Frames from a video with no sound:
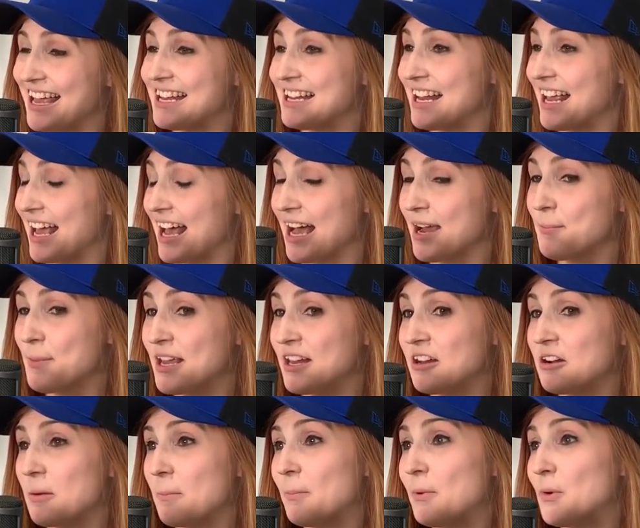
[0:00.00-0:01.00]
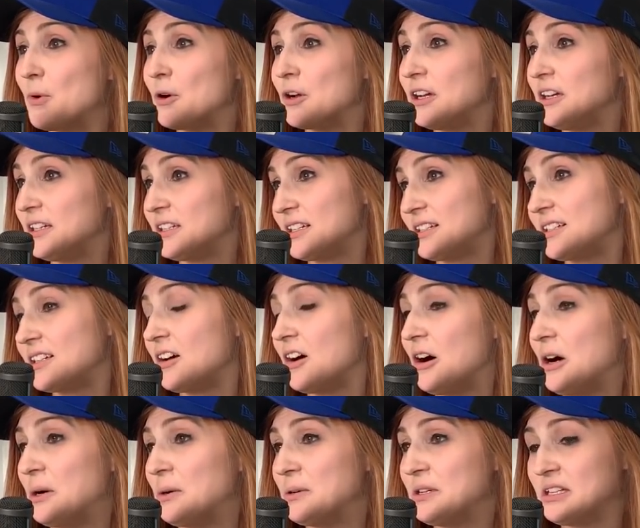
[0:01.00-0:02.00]
And I made it a point
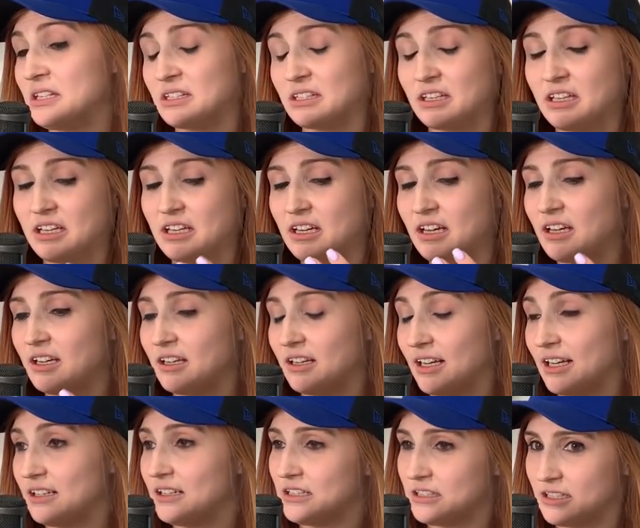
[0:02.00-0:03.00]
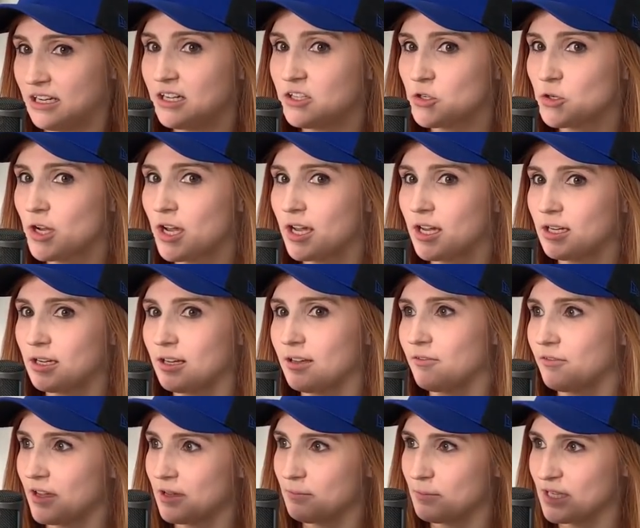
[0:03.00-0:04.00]
to always like, at least I tried.
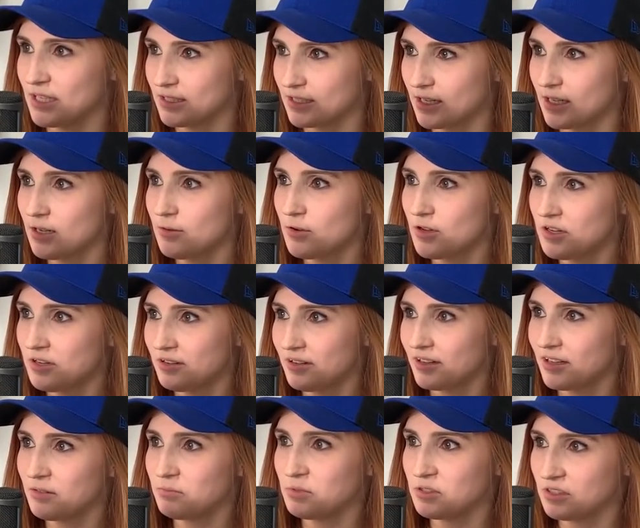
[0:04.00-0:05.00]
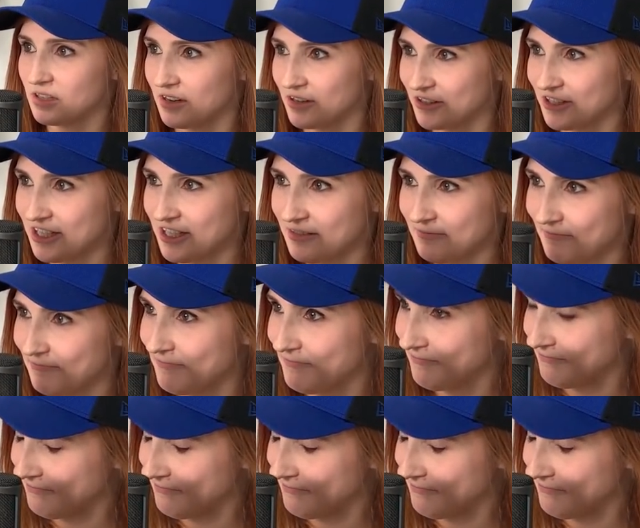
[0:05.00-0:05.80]
If I missed anyone, I'm sorry.